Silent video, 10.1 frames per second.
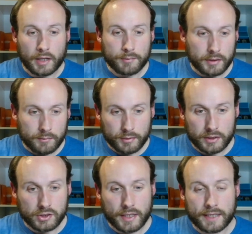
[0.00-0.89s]
library, put
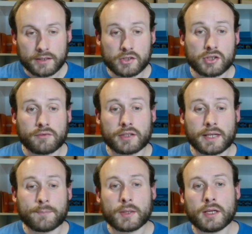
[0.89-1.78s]
it into your hand and shuffle
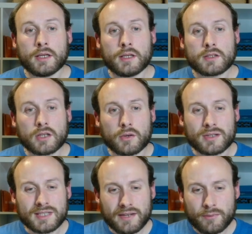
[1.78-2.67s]
again. So
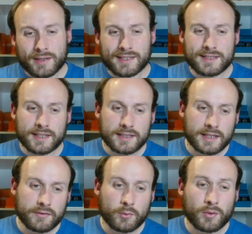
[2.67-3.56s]
7 mana
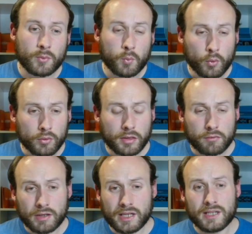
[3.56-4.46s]
6/7 with Ward
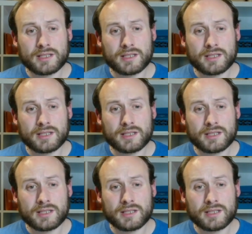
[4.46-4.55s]
3.